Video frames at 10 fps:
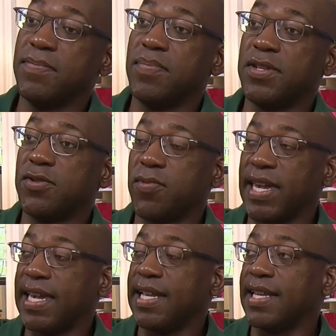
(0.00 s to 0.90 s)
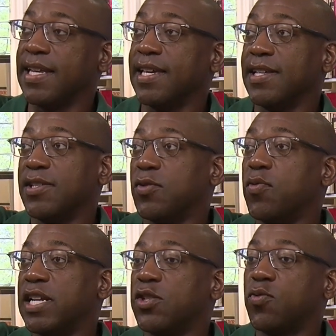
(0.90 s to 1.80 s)
between
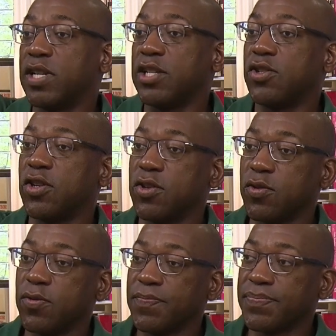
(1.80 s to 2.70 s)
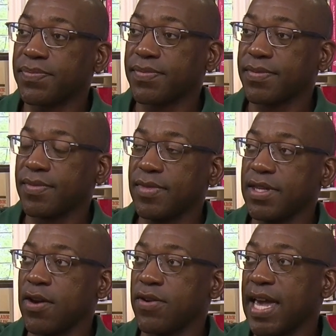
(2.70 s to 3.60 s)
2022,
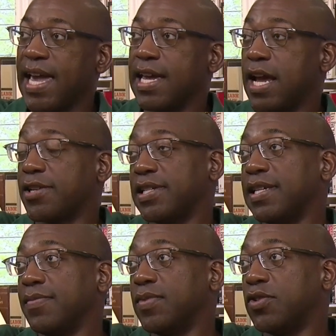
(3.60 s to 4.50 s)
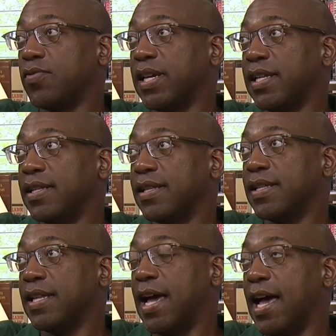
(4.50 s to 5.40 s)
okay, actually between
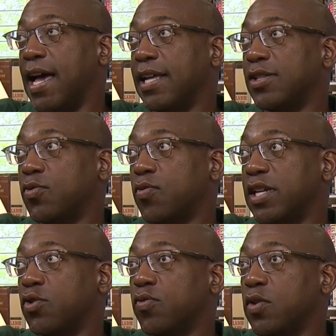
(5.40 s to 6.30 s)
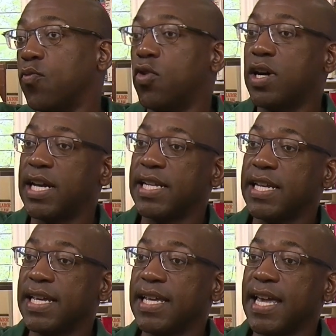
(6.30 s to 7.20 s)
2021
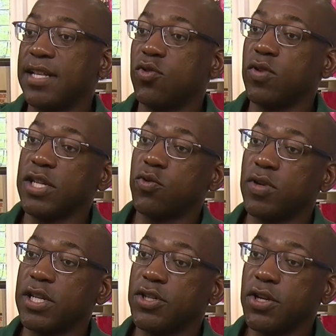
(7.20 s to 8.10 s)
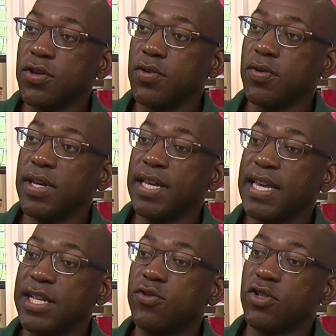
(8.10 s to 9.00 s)
and 2022,
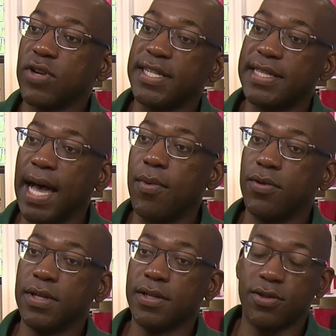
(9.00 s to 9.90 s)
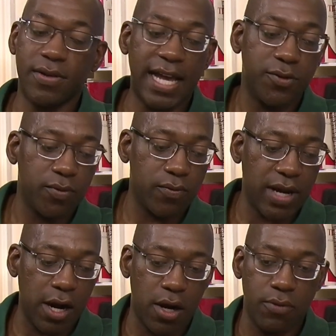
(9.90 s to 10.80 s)
interest rates doubled. So that's where
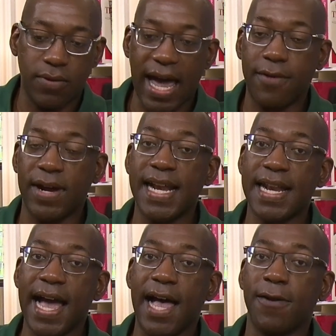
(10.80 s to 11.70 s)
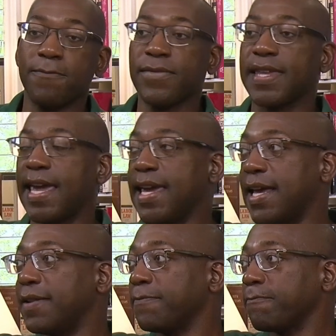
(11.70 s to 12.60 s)
we're at right now.
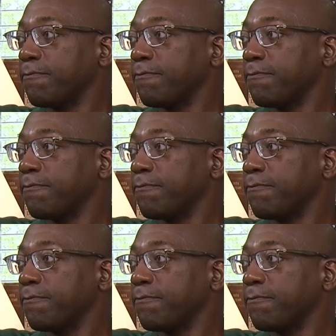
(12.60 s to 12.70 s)
And